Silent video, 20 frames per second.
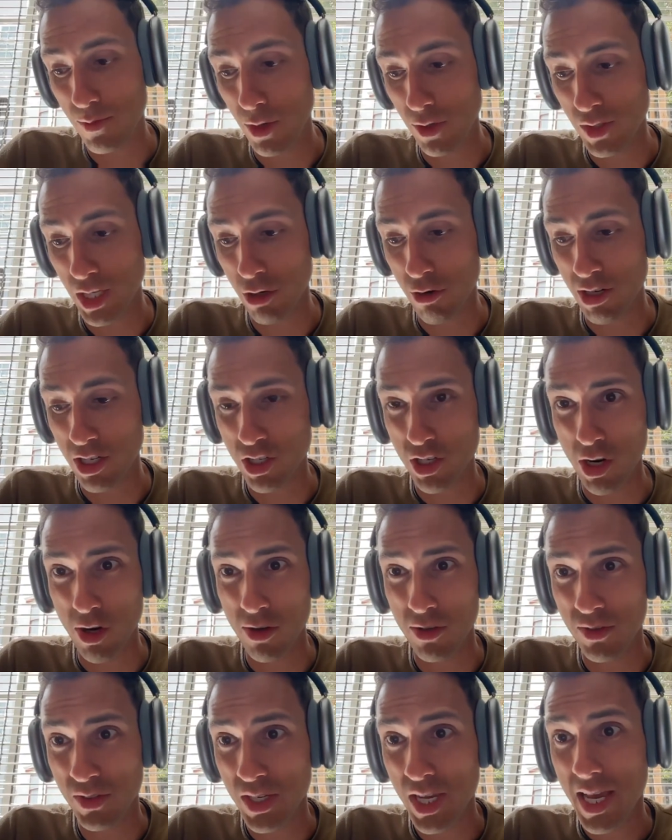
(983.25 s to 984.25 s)
that's mostly Chris
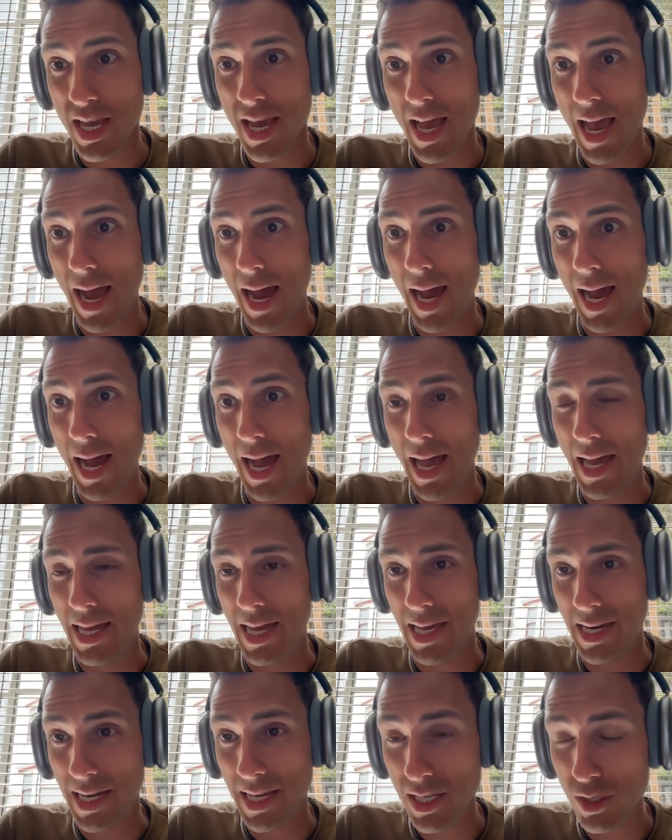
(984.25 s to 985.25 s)
Jones
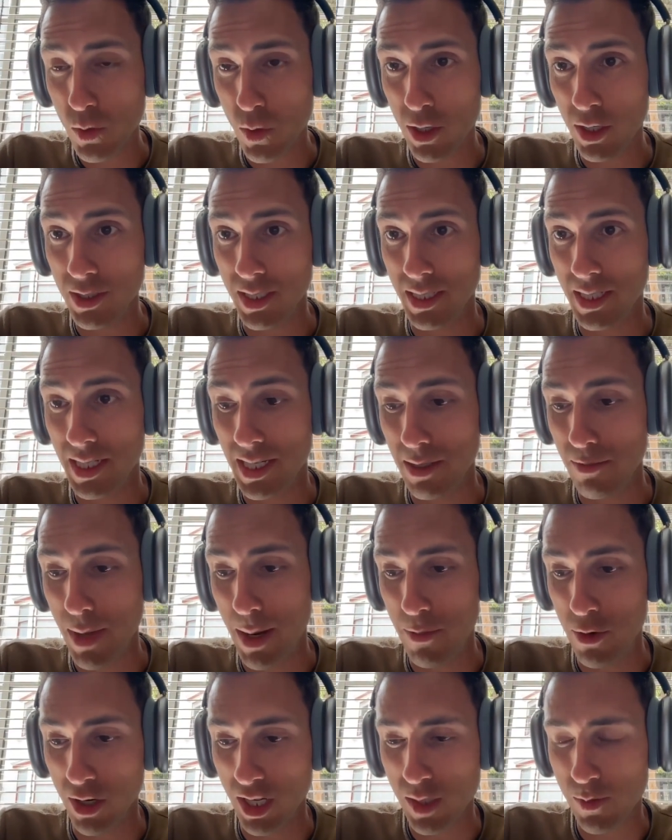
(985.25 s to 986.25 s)
and his world and
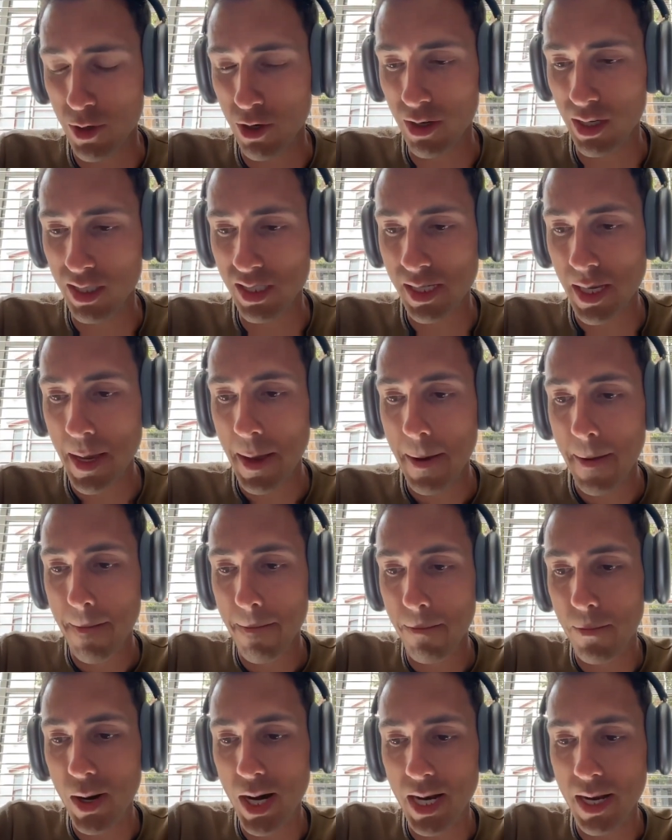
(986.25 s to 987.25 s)
member experience.
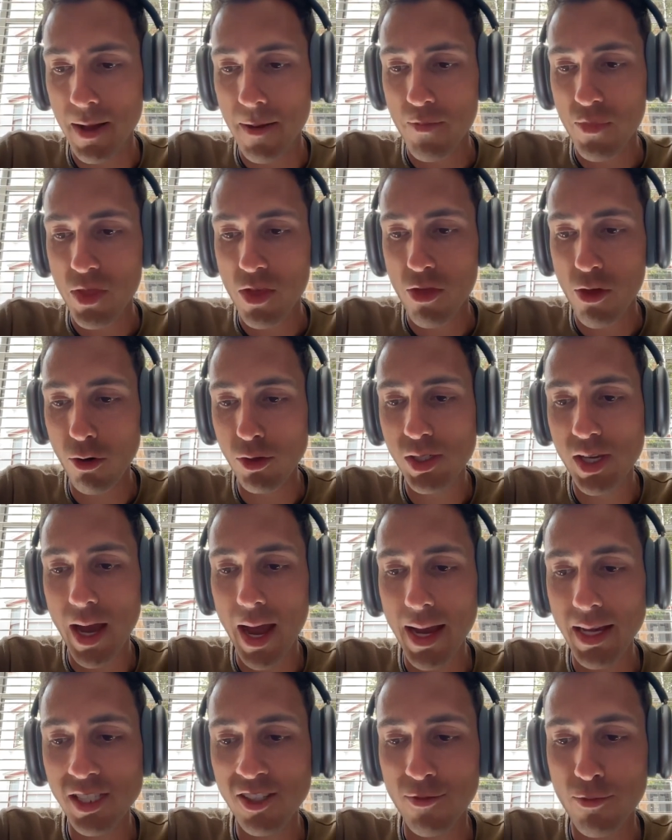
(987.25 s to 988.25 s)
But those
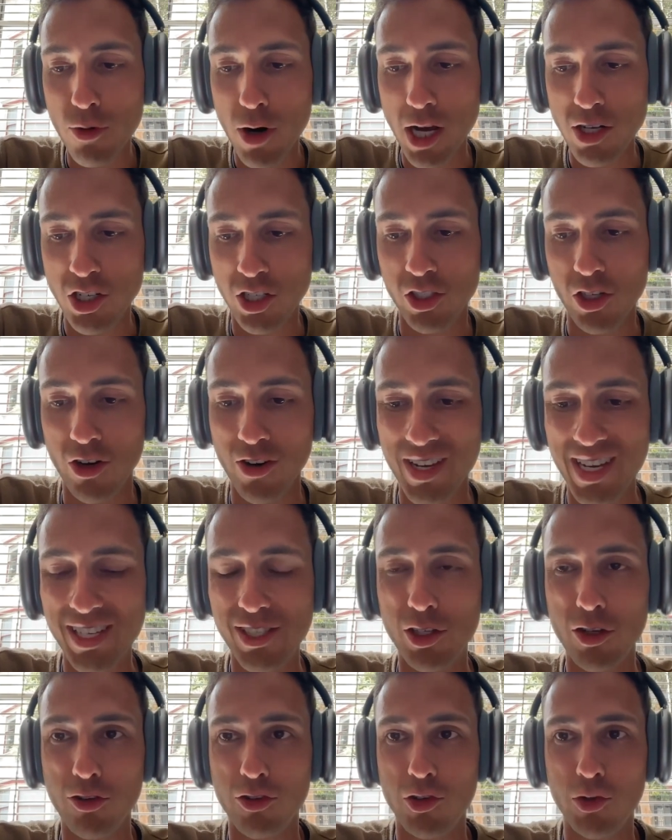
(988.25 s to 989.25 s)
kinds of projects are
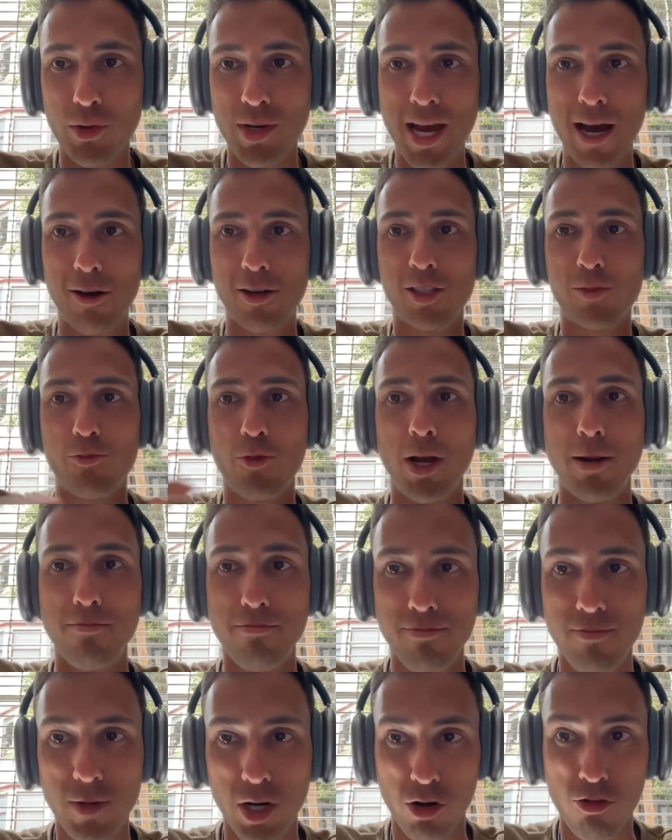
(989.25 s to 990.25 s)
easier to now
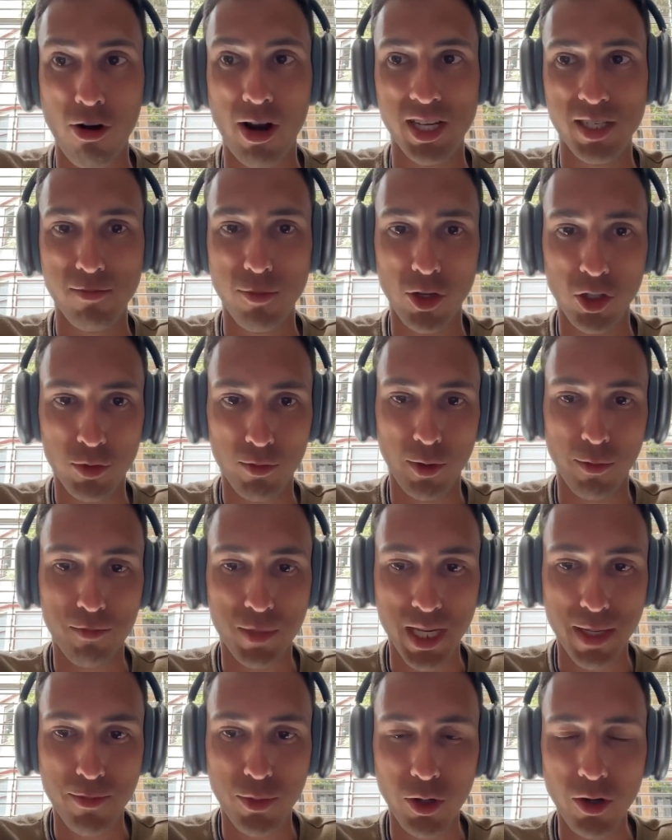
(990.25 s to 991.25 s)
spread across multiple
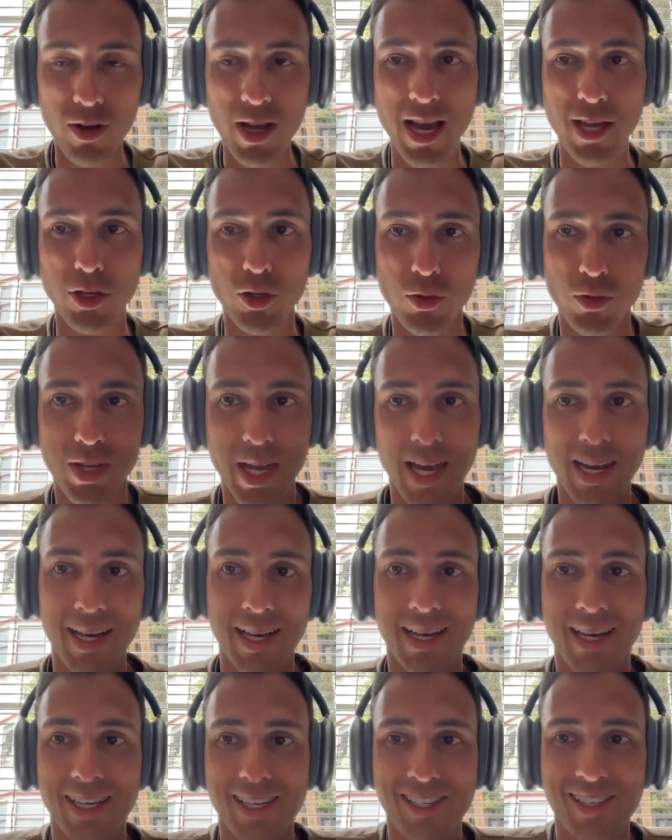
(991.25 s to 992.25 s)
people, and you get
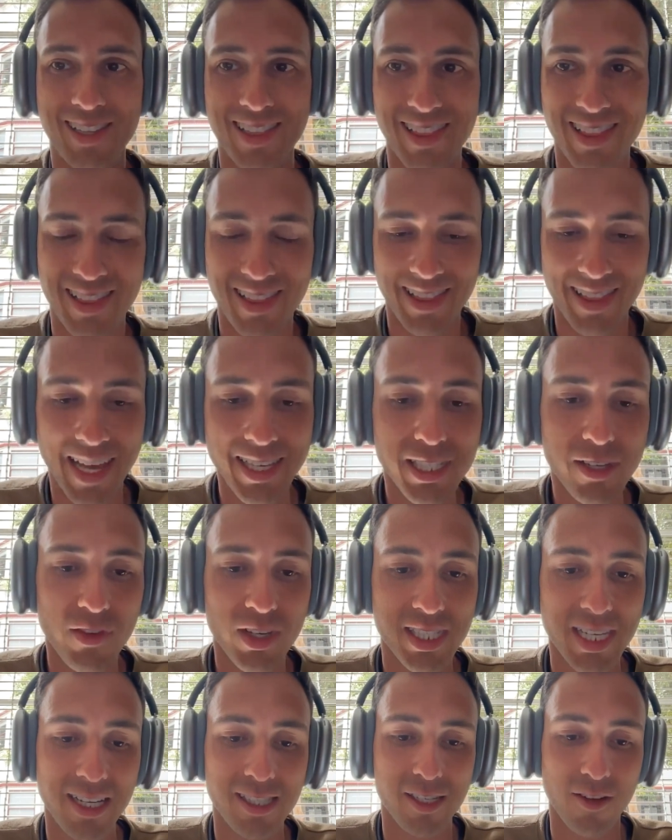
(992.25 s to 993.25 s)
less
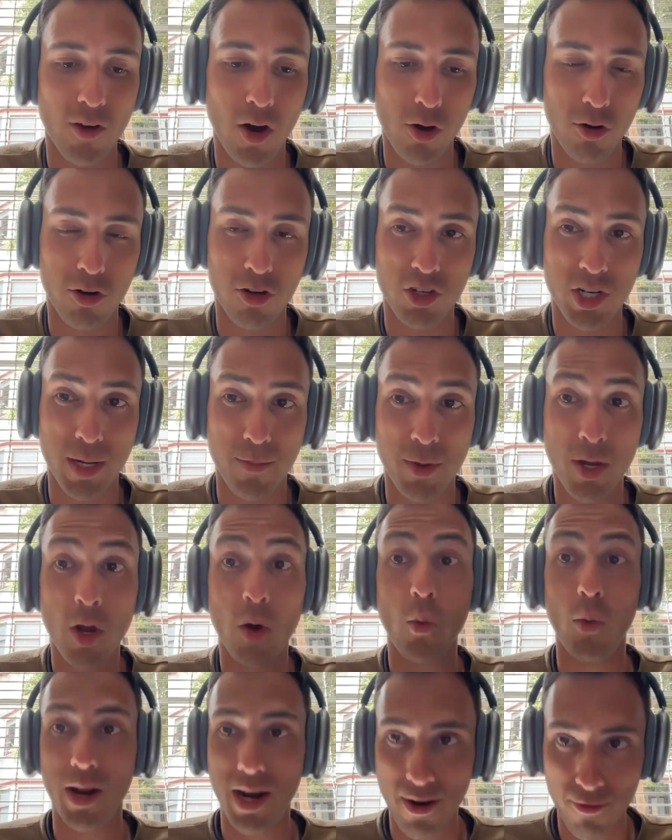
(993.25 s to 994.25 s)
of a sense of ownership
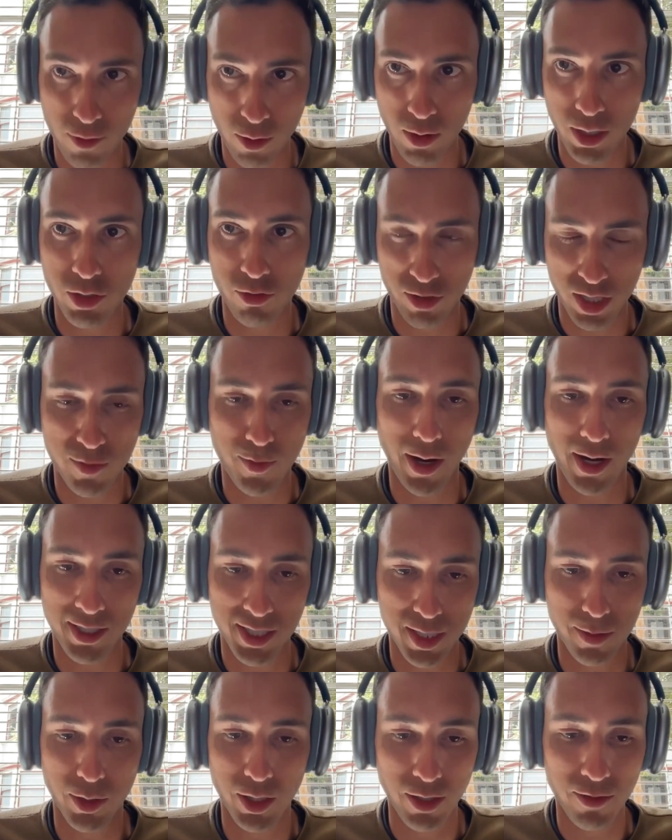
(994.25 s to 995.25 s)
when everyone's
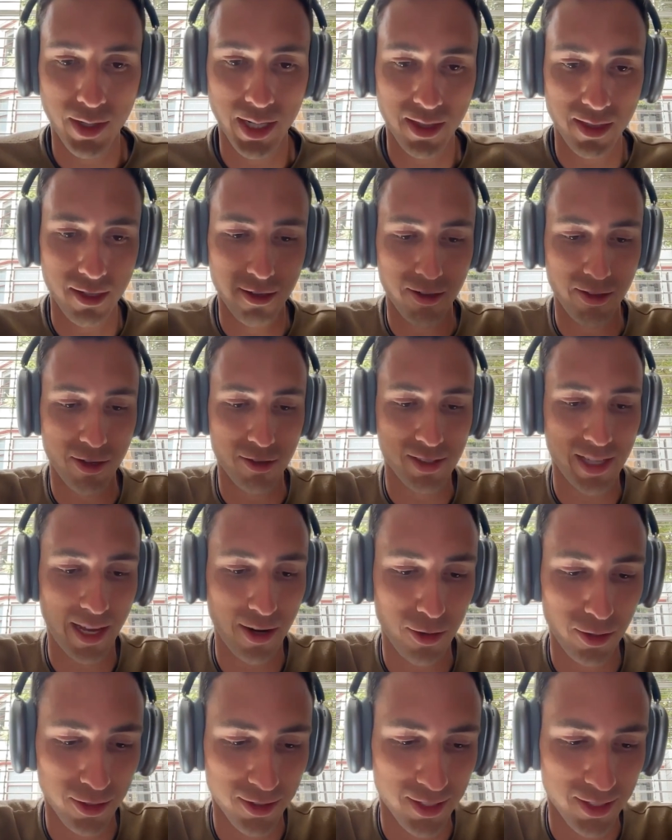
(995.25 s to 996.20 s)
responsible, right? There's that